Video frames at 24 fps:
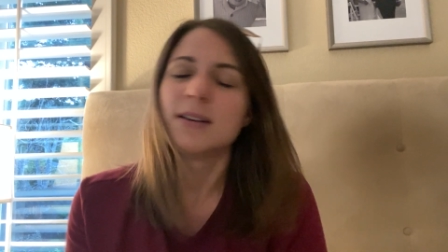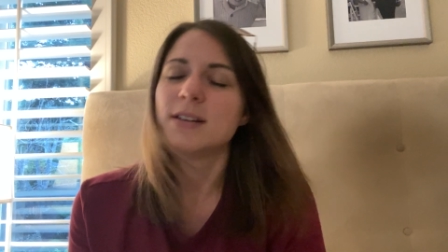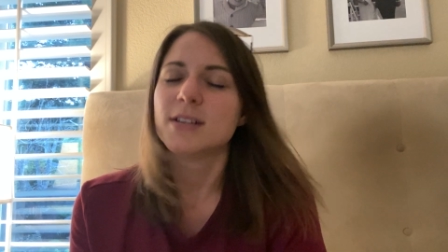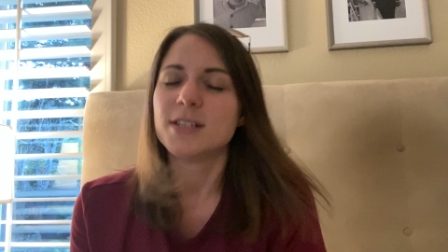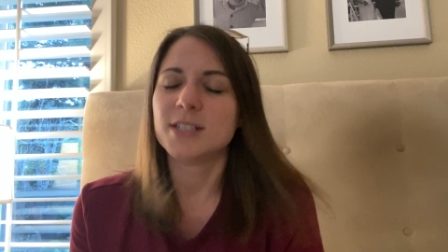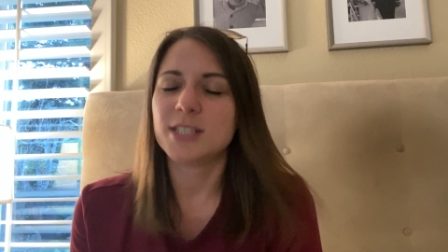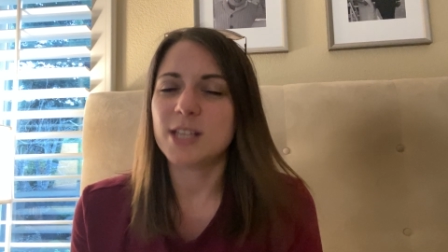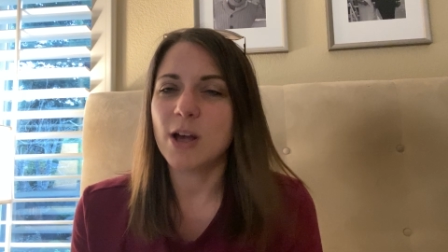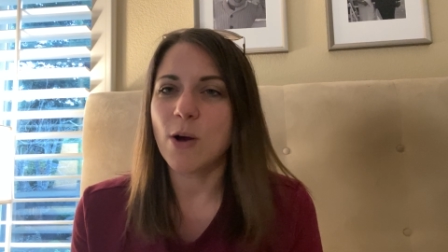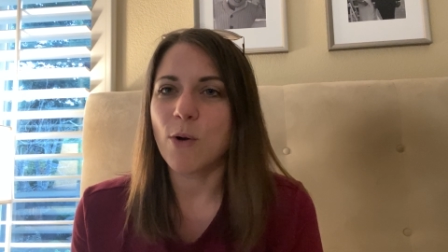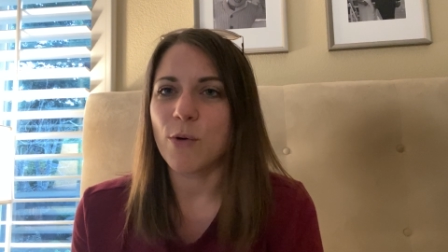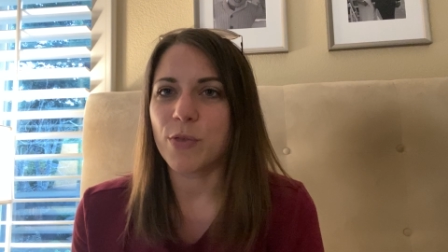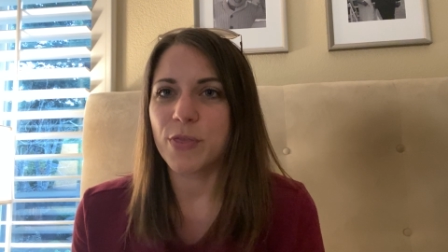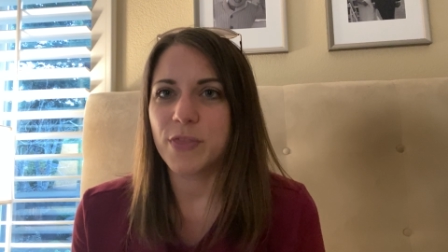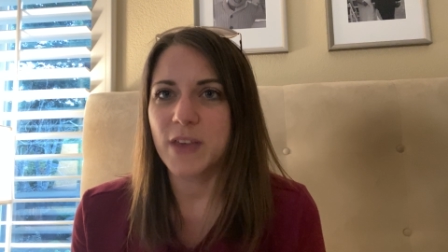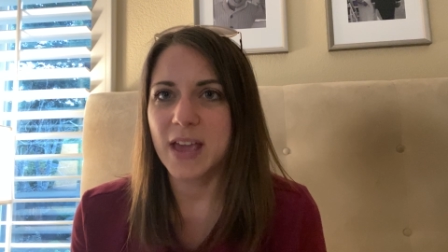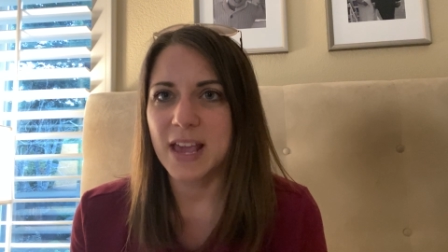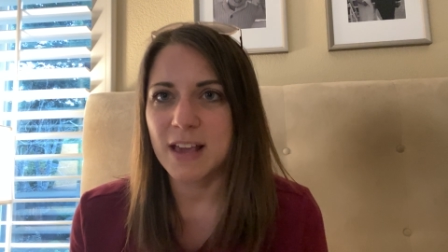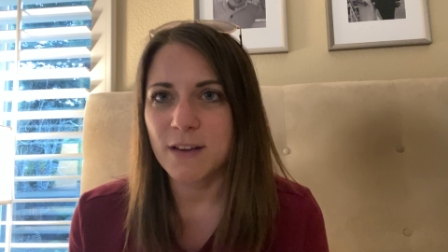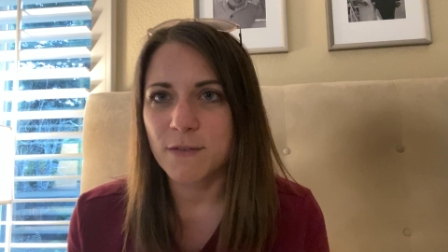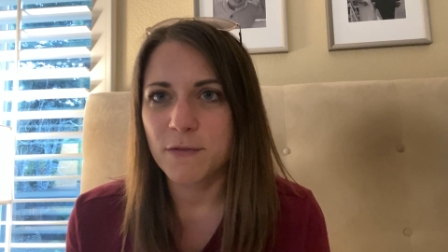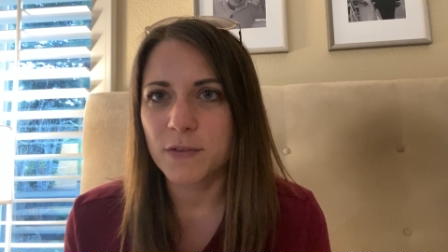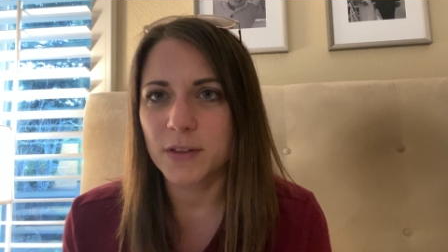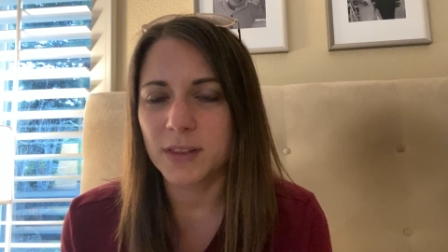So
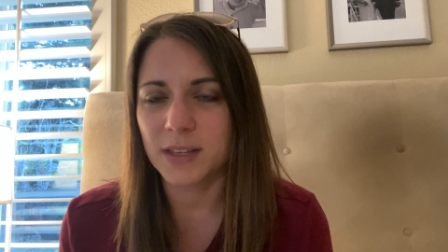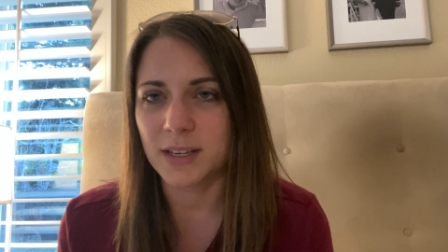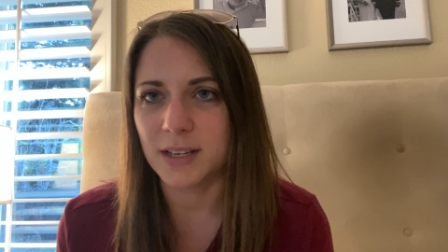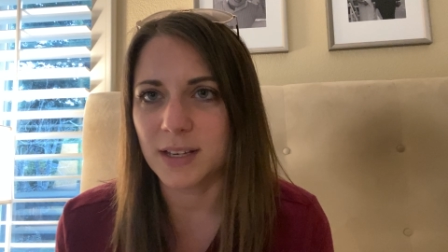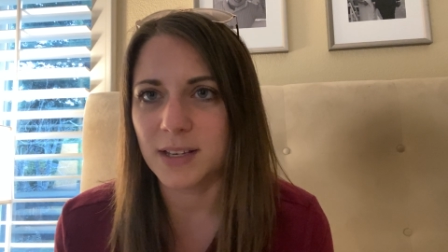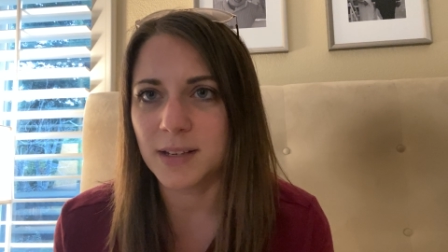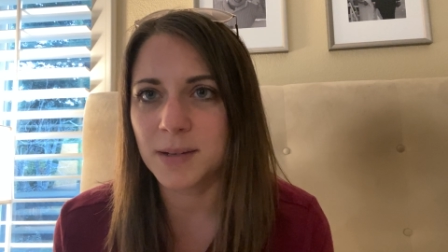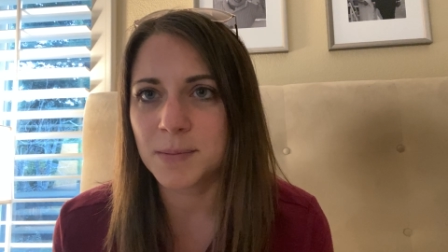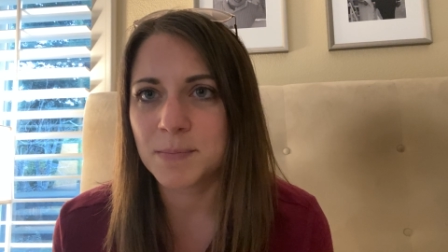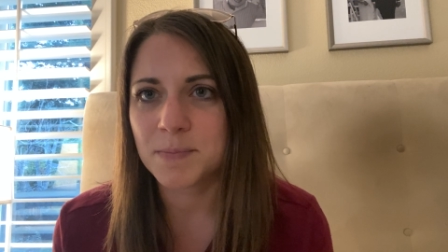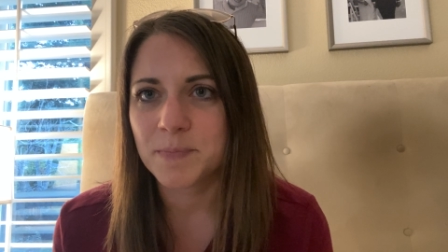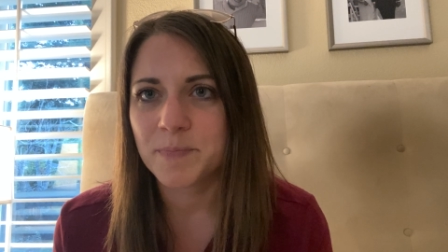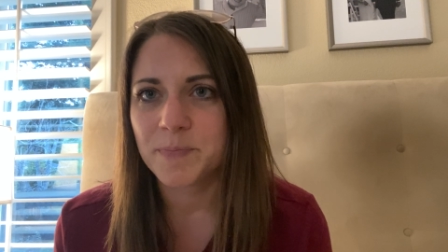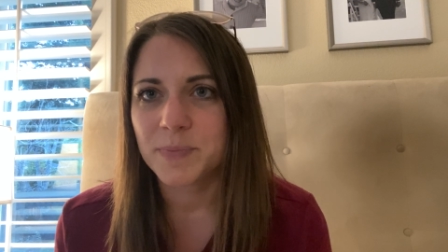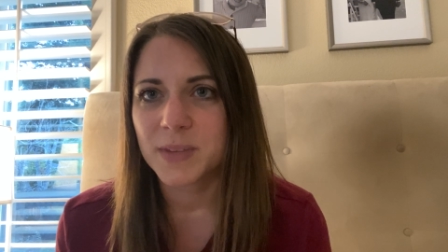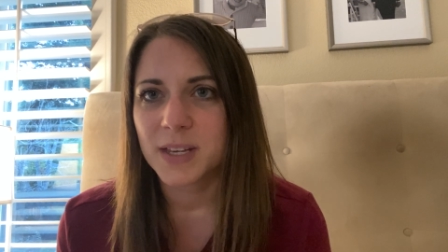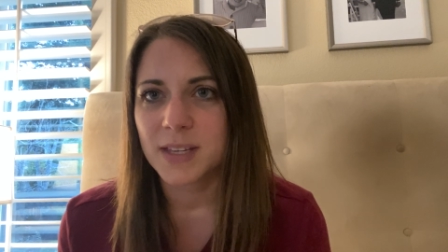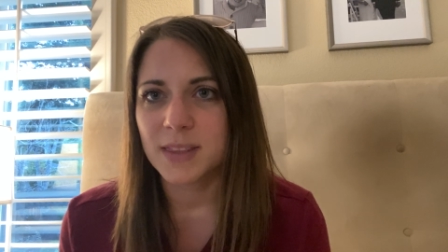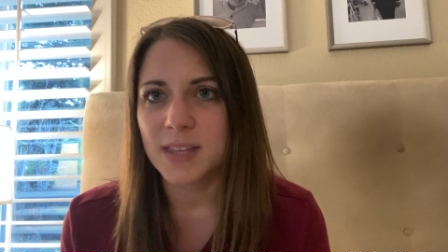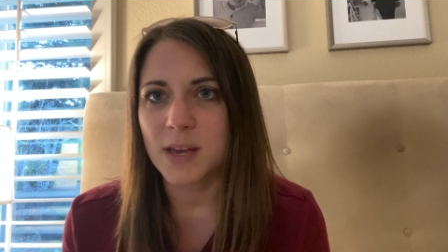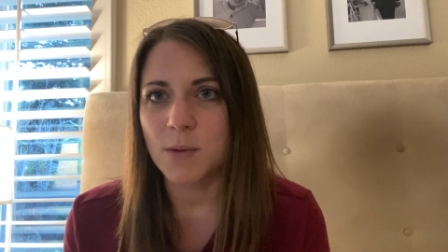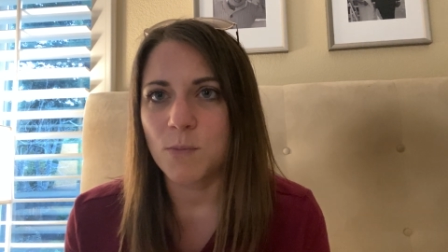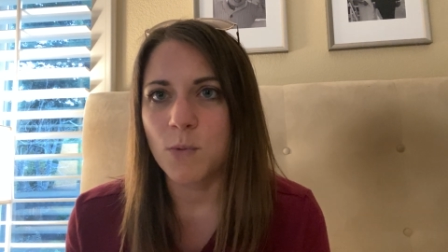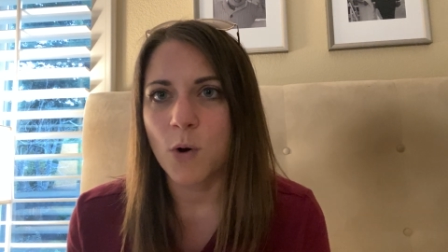thankfully,
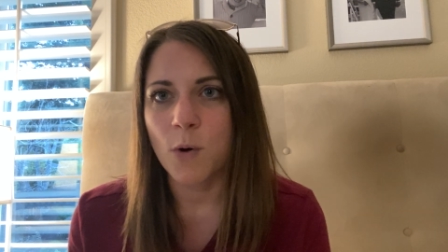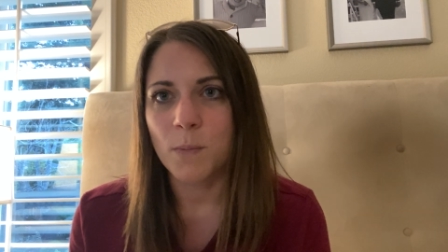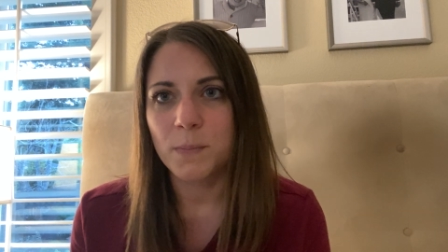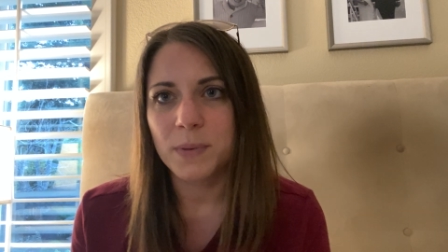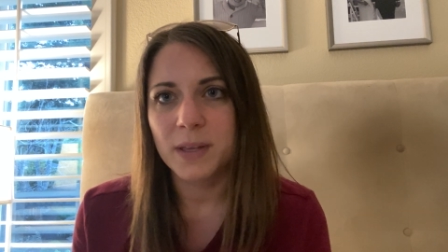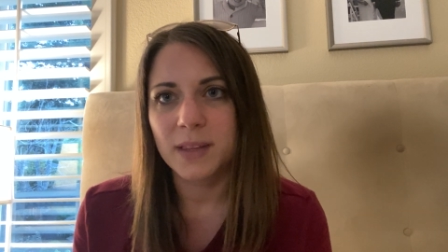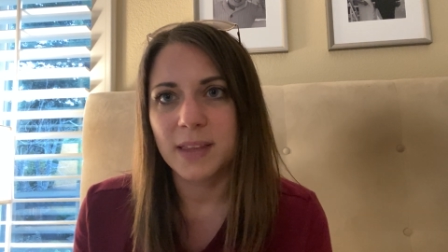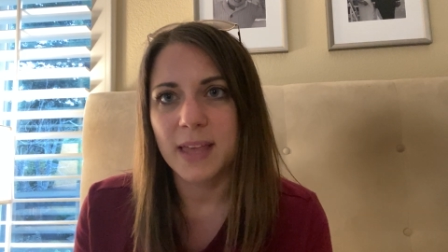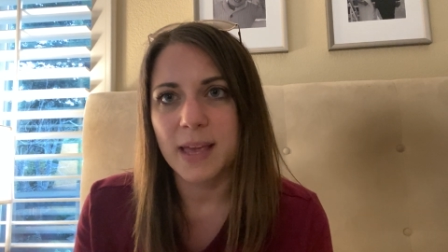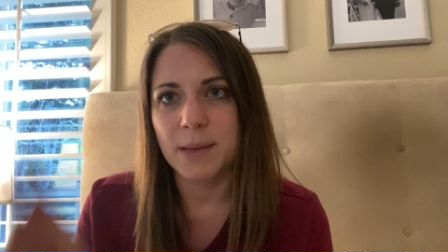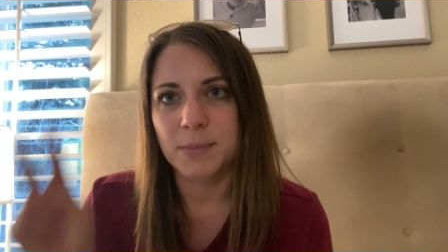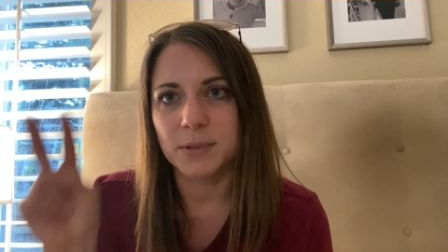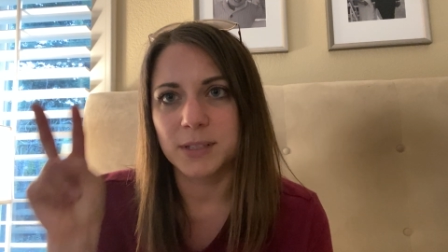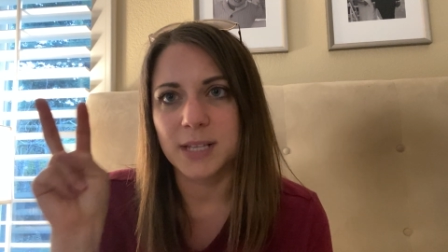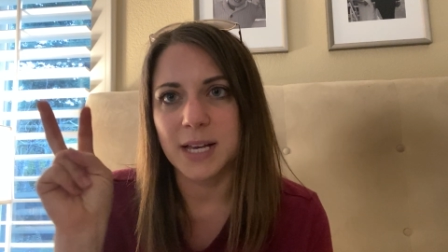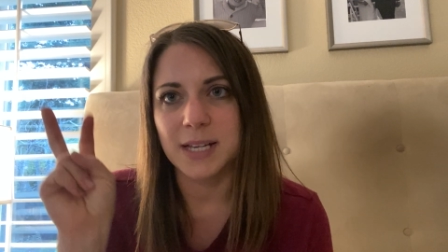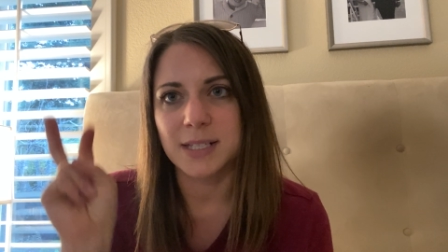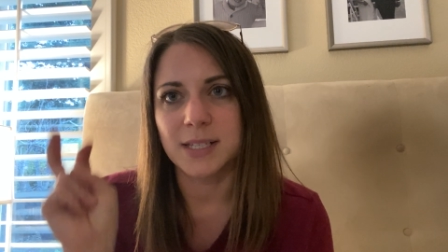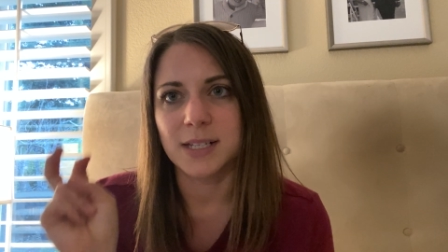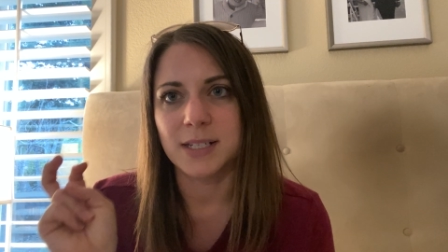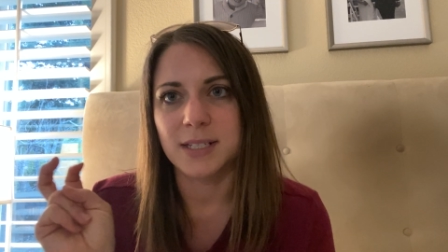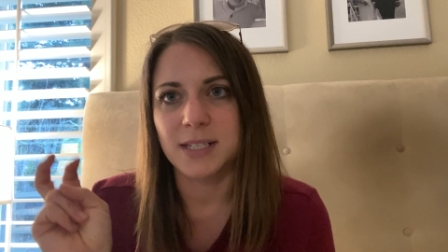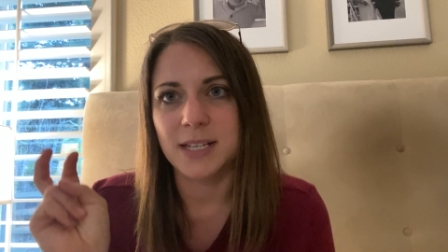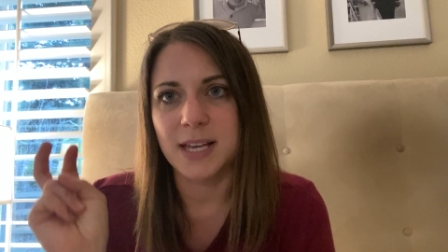they won't be labeled
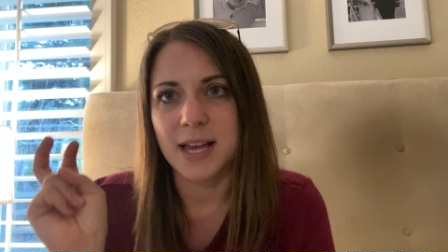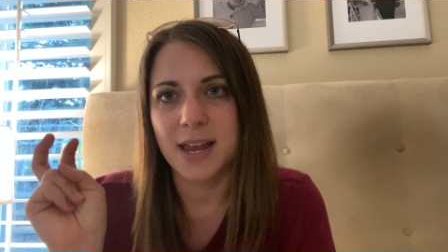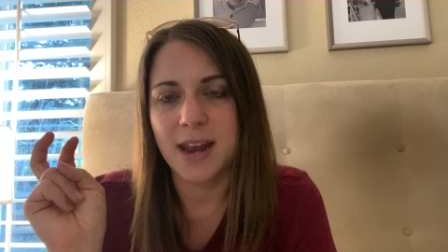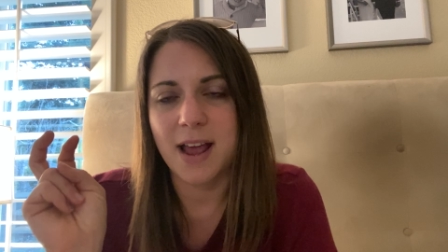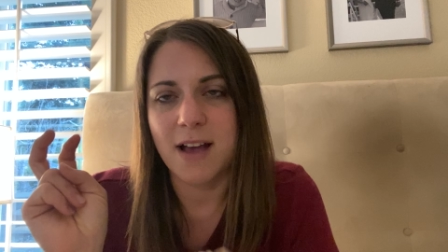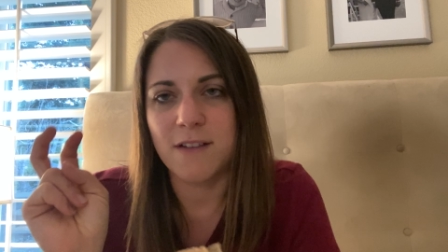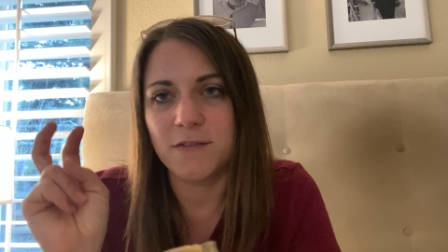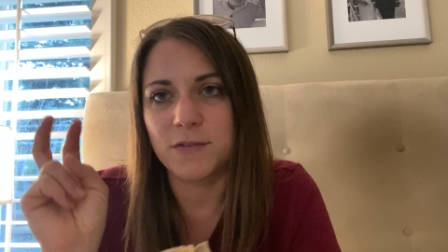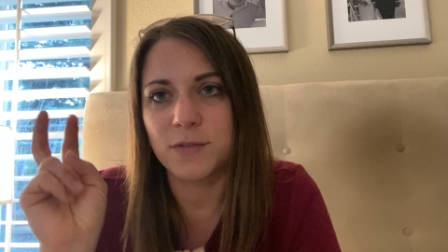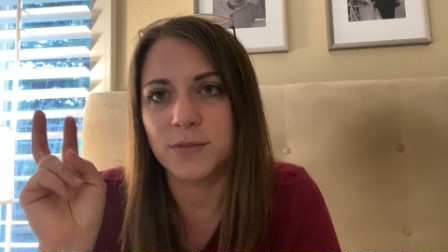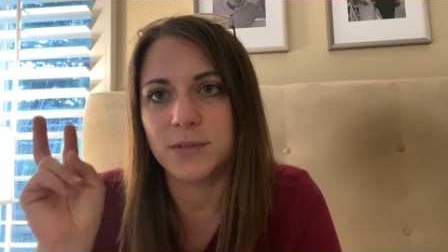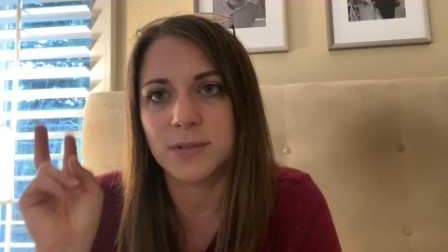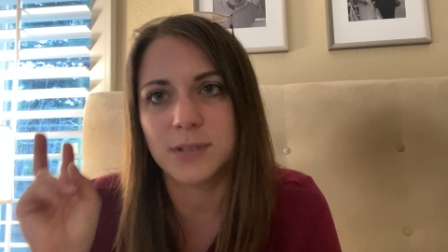as a DNF,